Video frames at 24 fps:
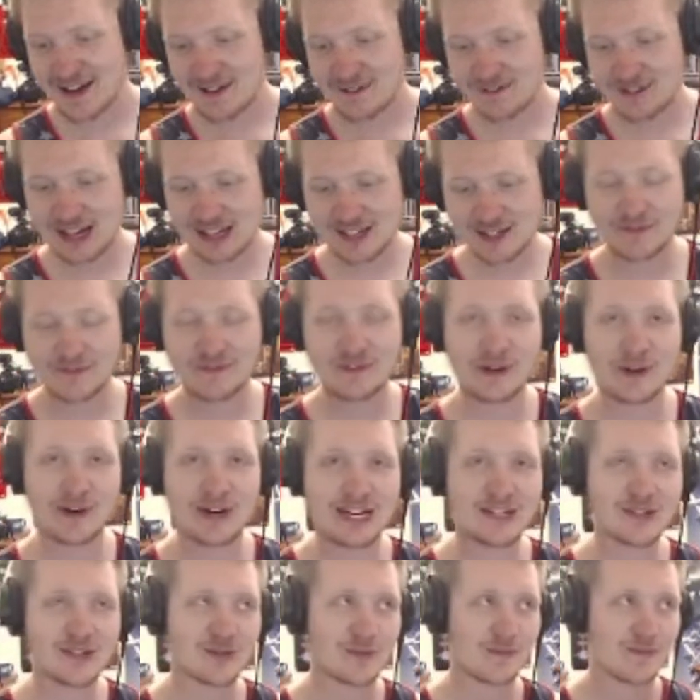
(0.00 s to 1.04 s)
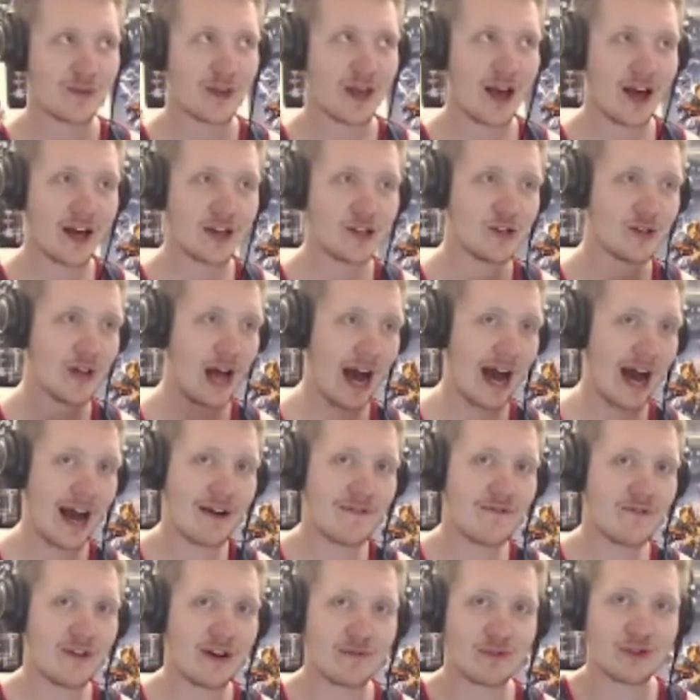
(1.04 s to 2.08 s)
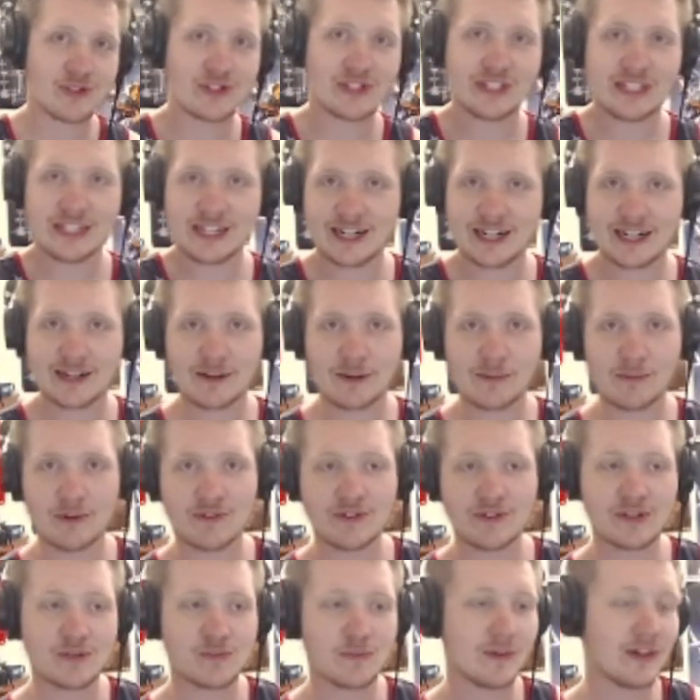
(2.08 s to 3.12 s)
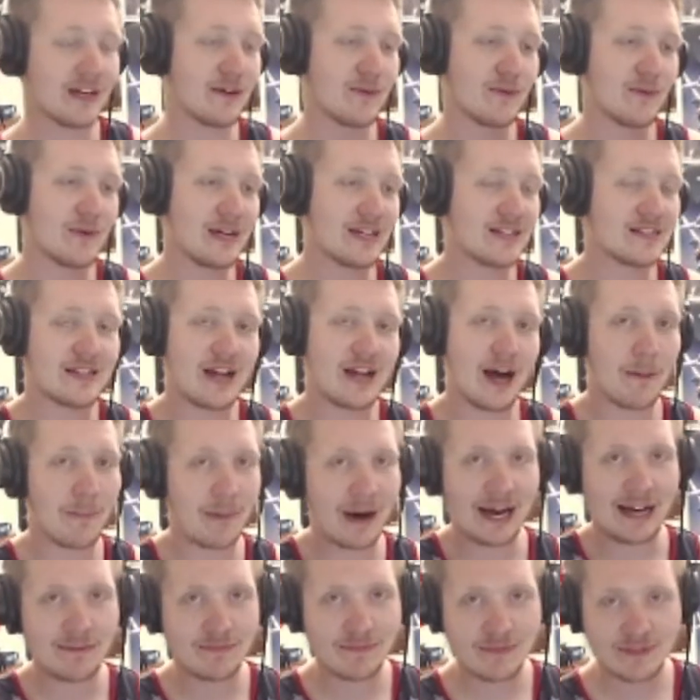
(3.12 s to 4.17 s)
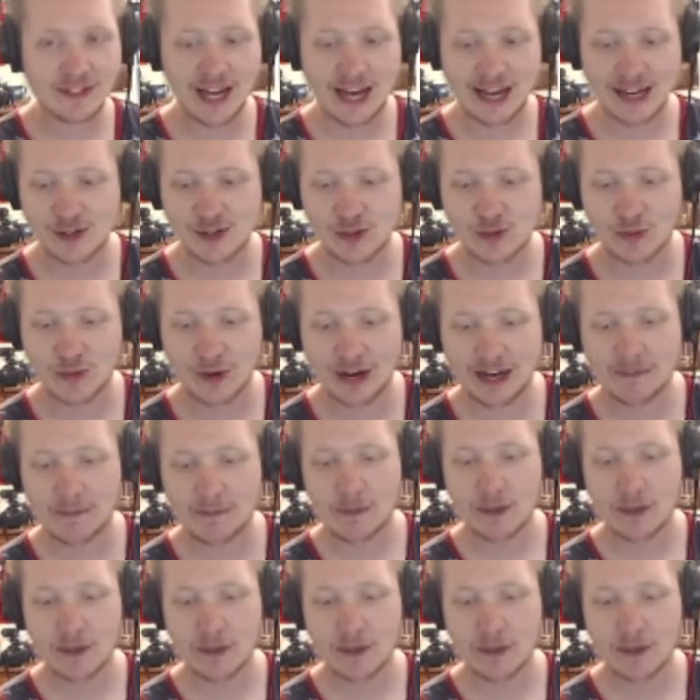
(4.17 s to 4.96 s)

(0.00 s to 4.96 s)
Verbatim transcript: Fast and Furious, I've never seen any of the movies, but it, it's not my taste, right?